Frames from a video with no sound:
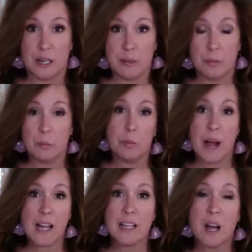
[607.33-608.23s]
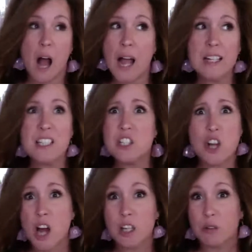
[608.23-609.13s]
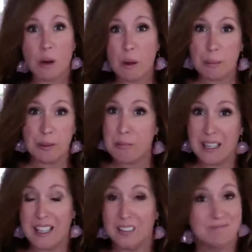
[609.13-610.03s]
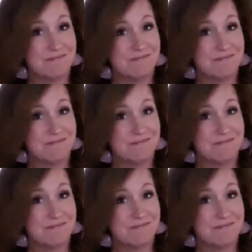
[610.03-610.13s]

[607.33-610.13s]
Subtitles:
I mean, I did not grow up with money.